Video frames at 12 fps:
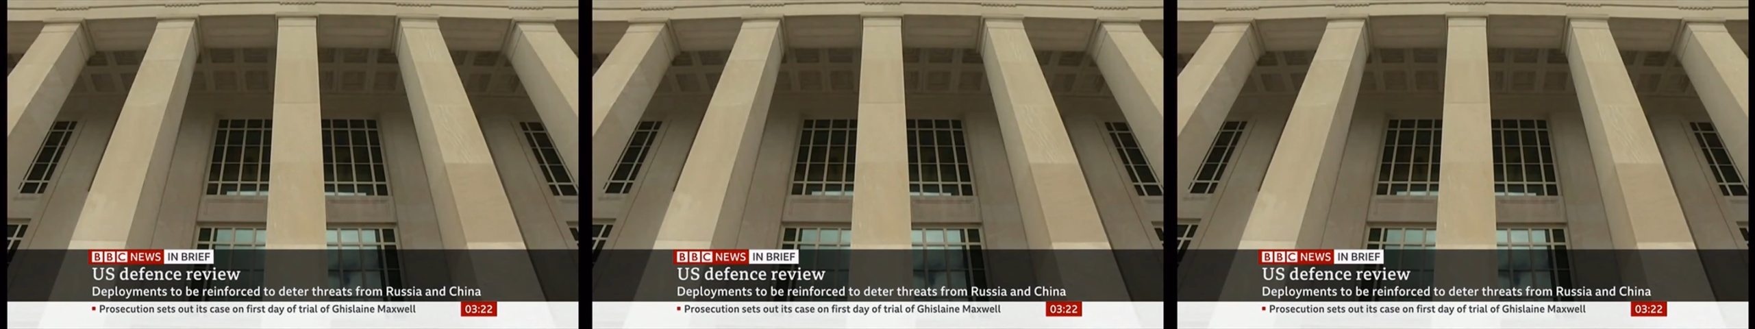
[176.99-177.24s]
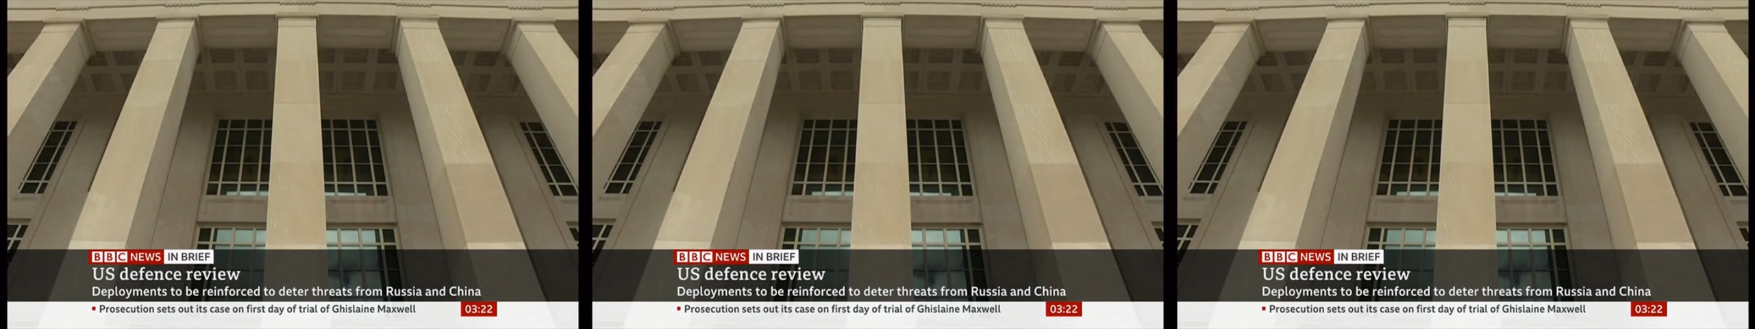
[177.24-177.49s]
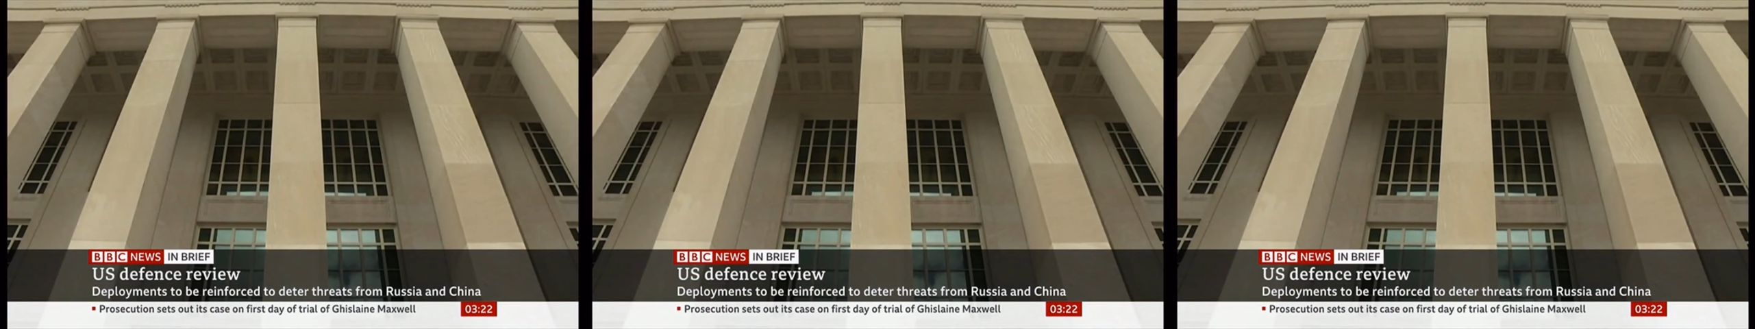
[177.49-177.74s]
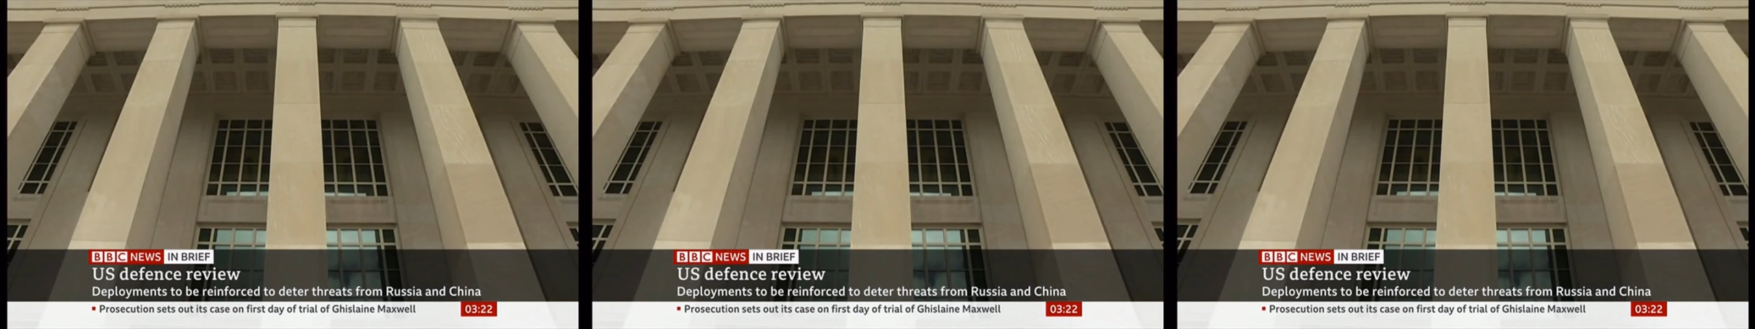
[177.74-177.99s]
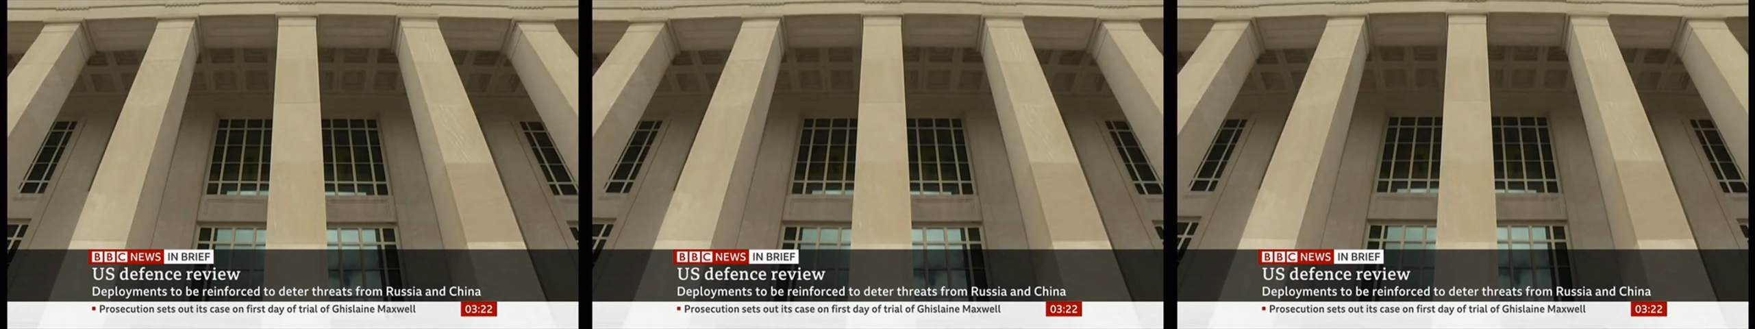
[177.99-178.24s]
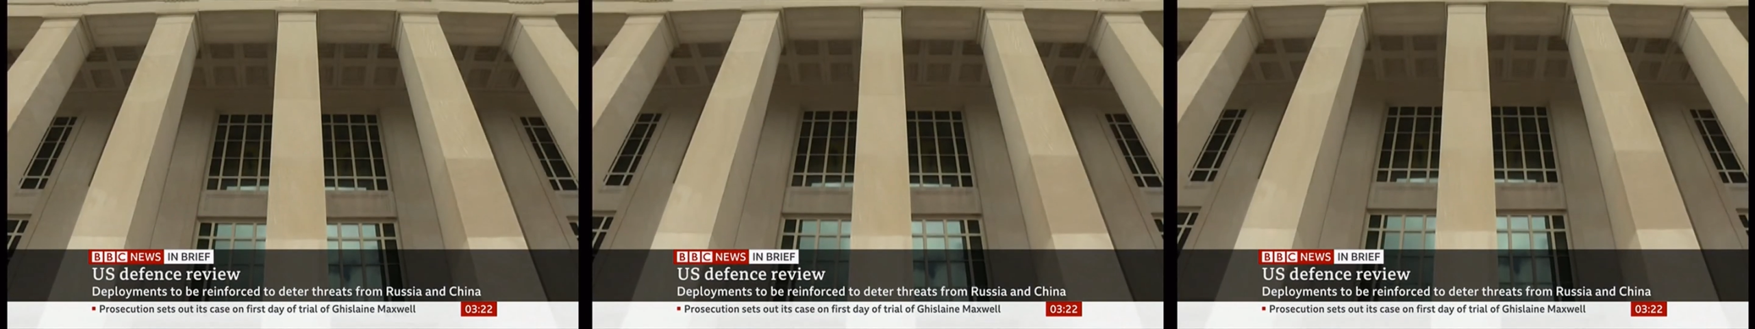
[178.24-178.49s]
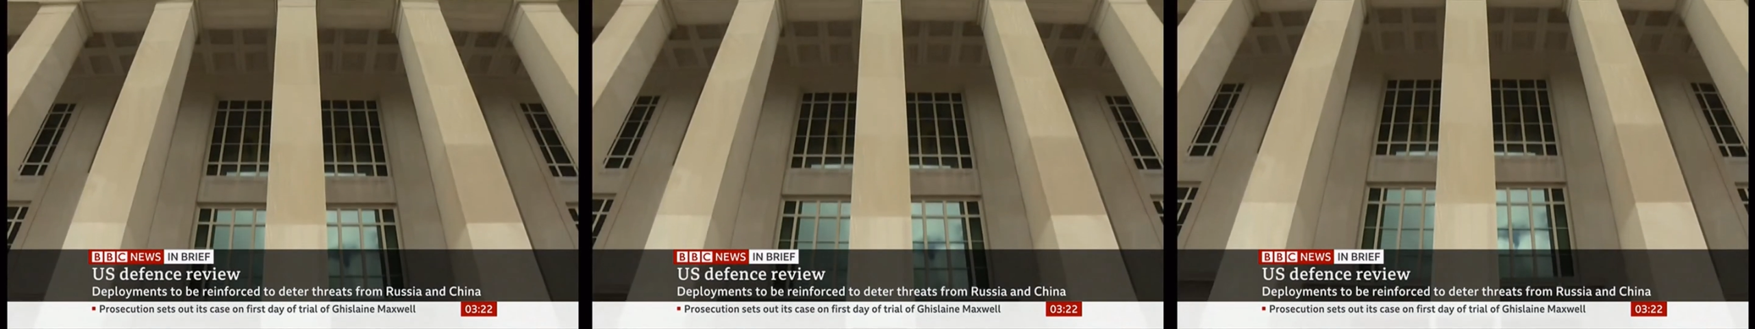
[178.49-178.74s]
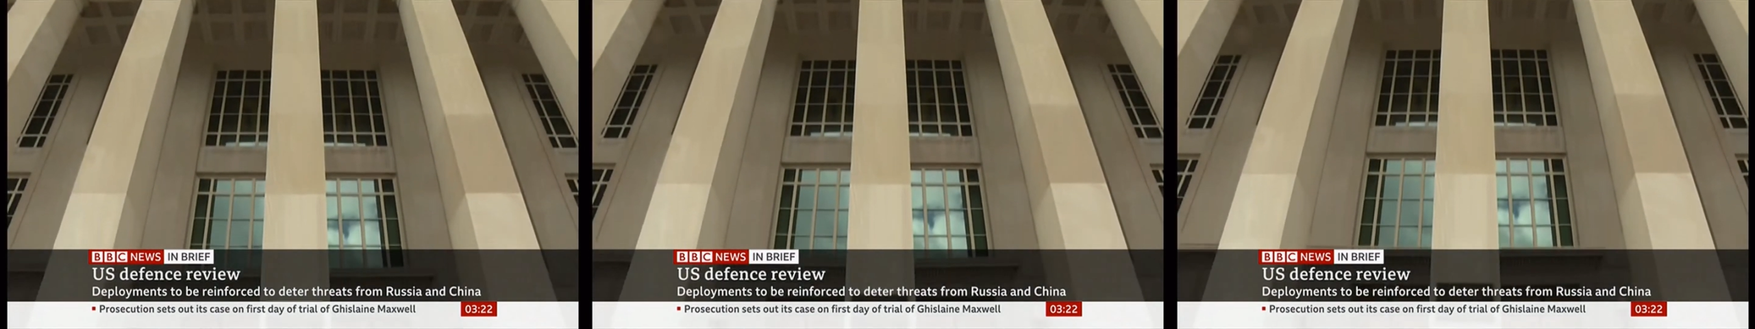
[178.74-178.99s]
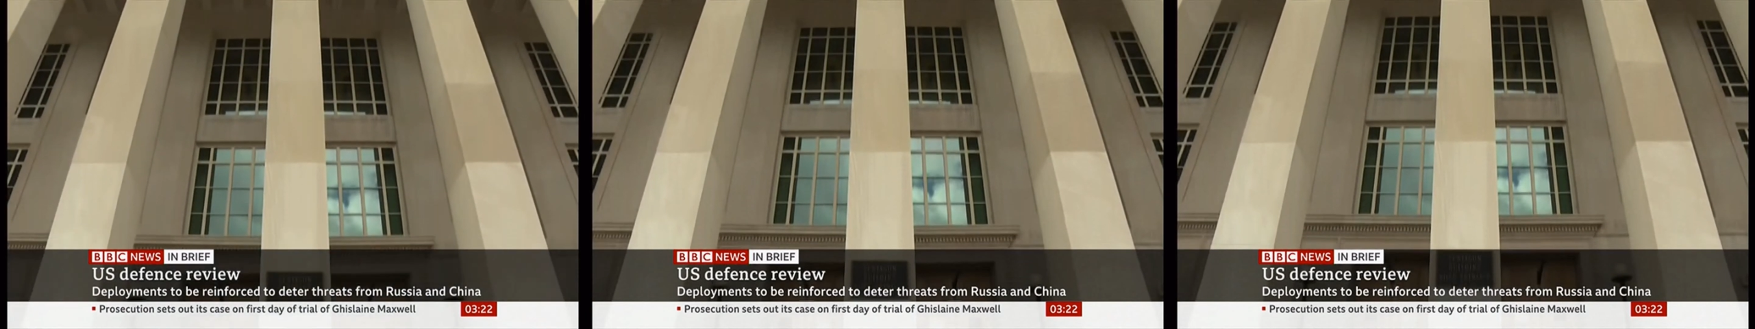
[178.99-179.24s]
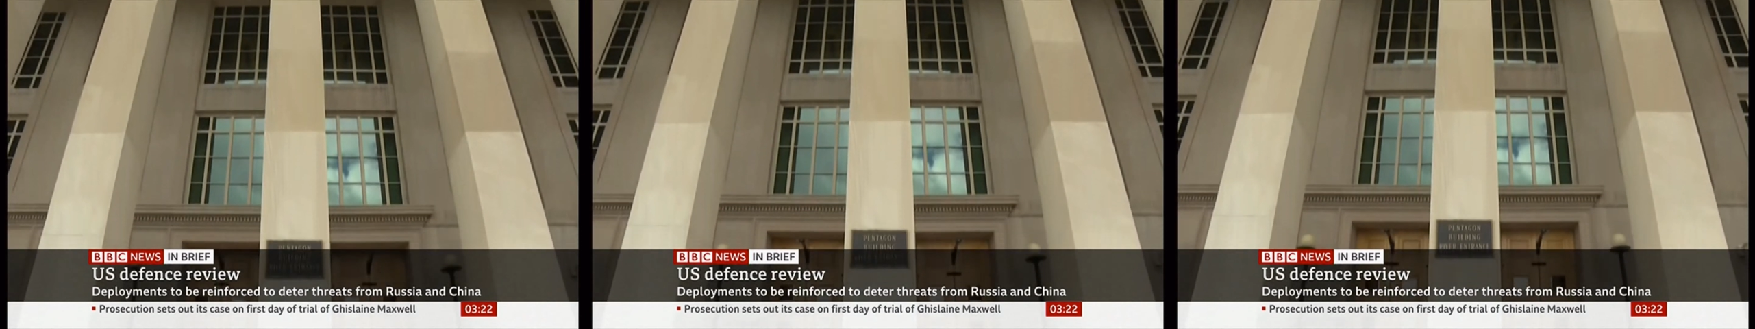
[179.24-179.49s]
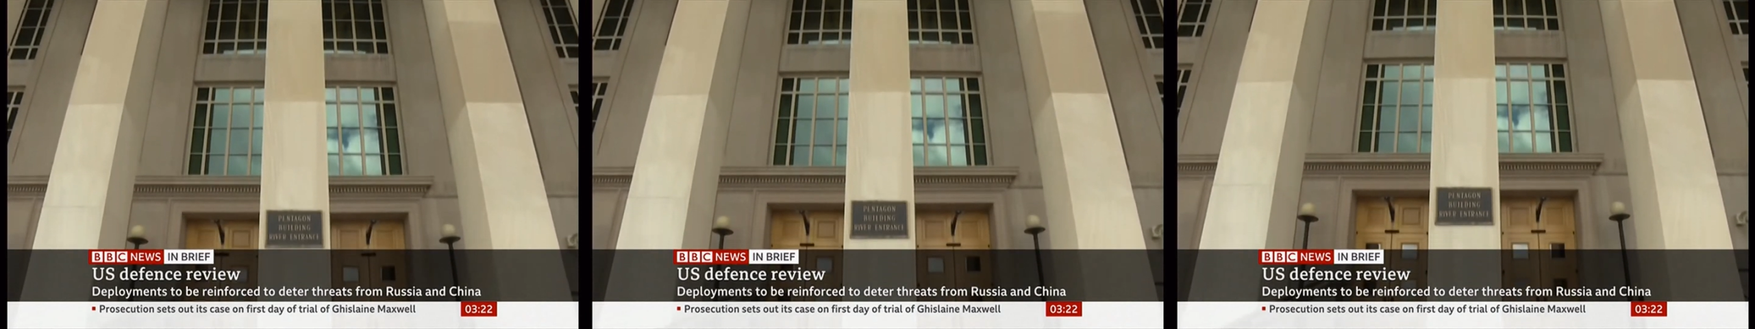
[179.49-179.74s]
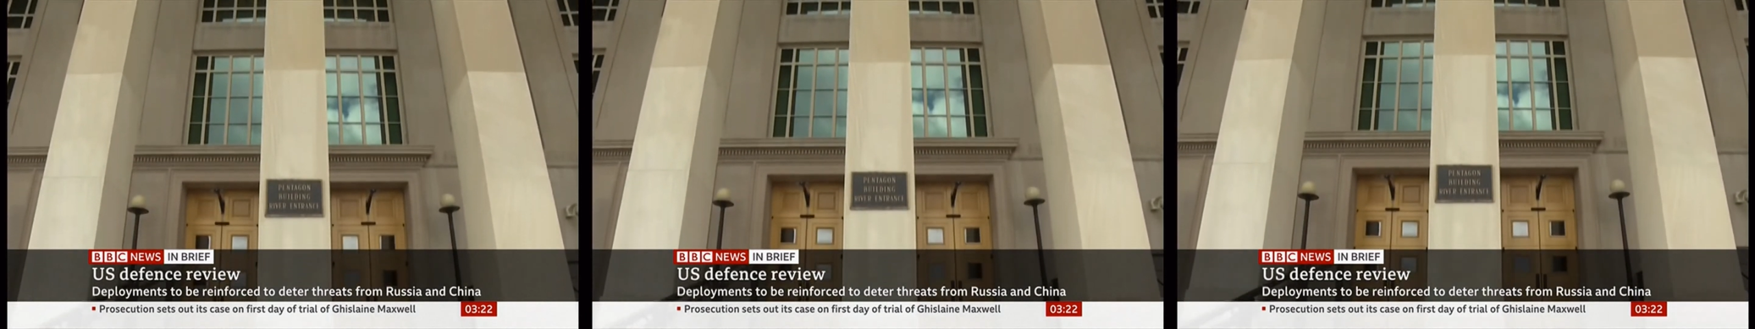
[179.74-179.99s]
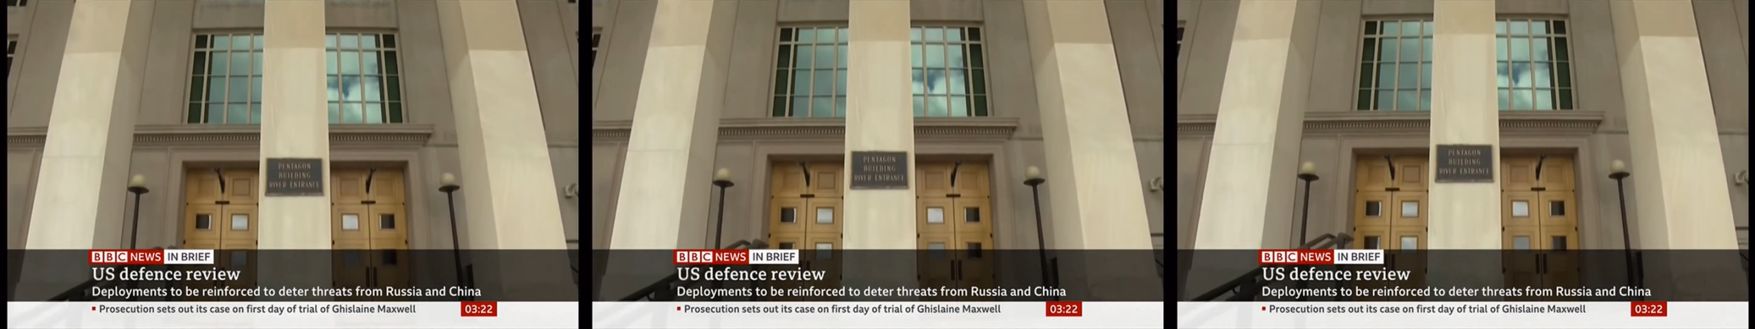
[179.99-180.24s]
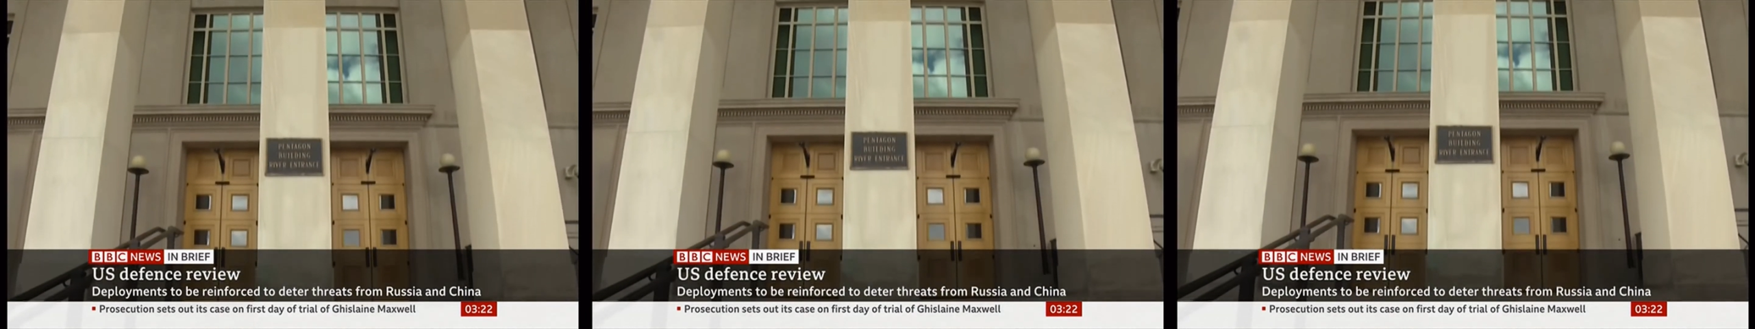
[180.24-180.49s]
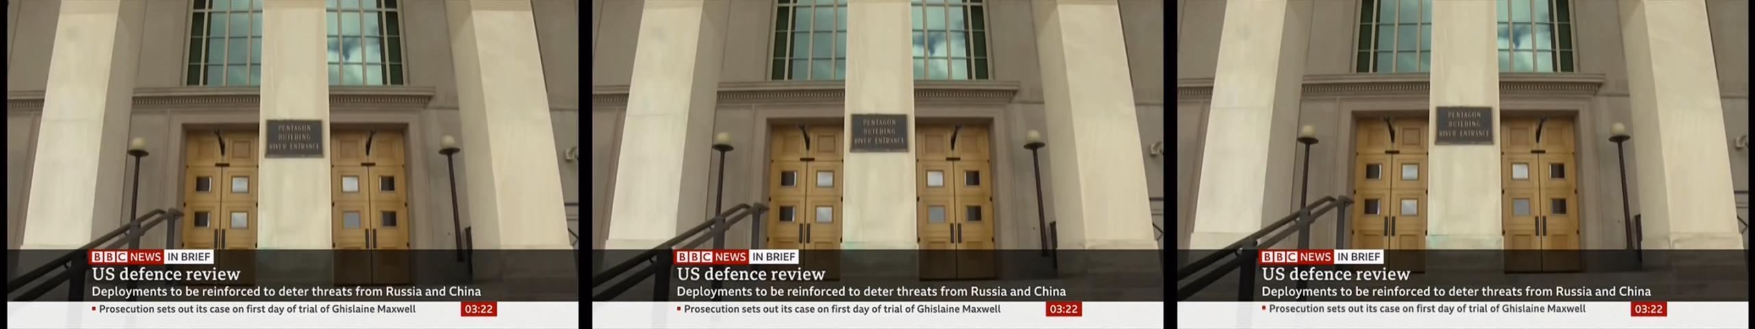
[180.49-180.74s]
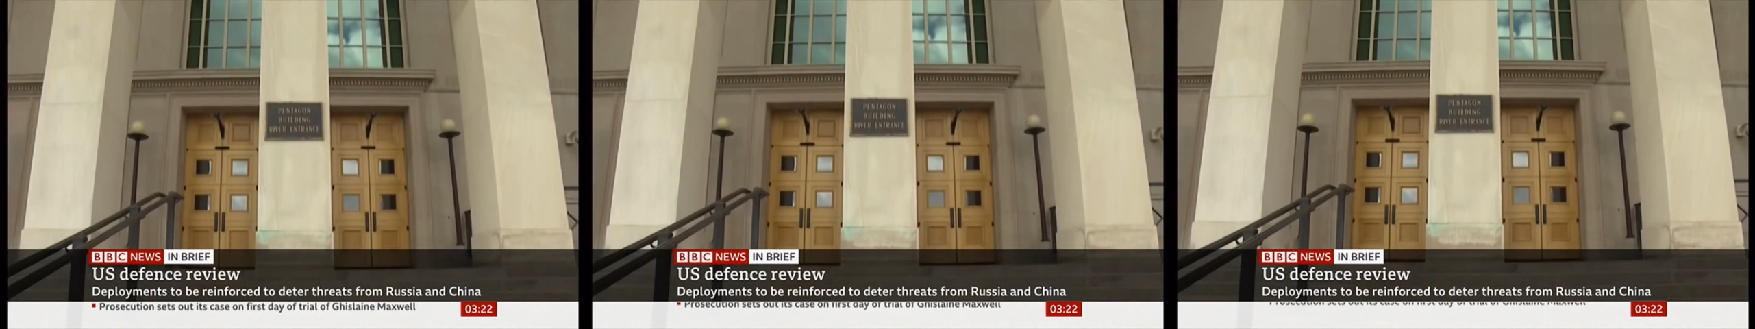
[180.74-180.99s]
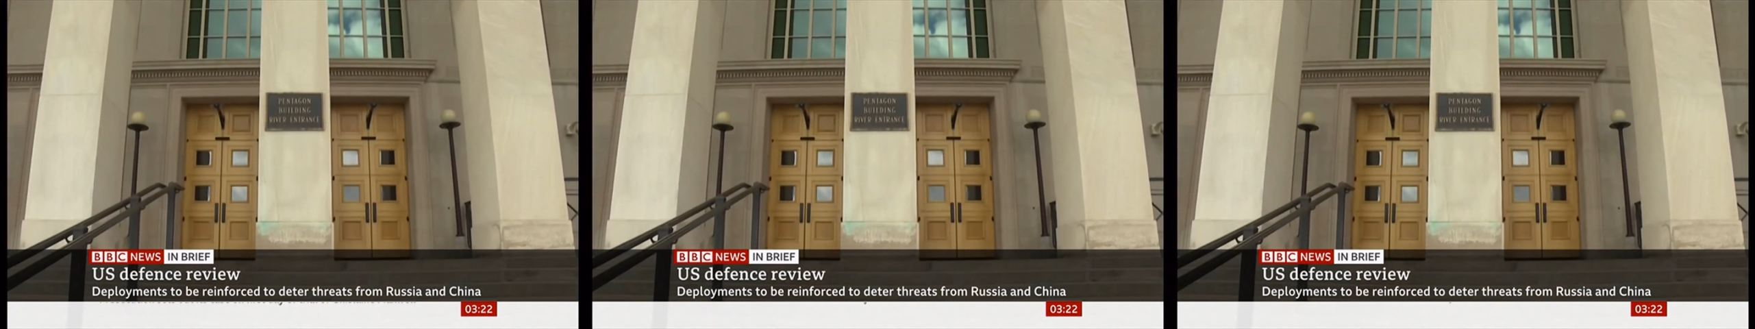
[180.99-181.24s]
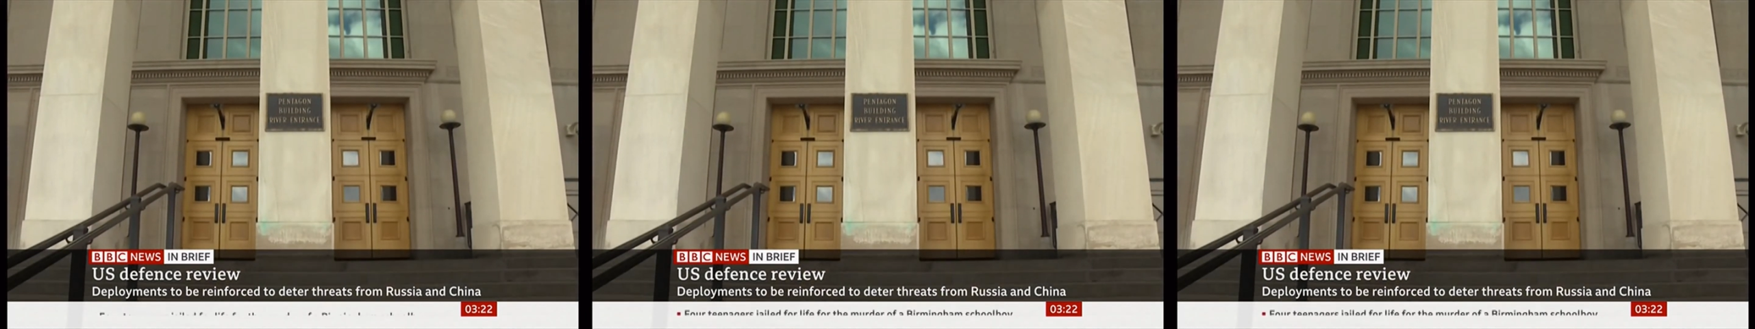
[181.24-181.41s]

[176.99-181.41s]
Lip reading: Nobody's mouth can be seen.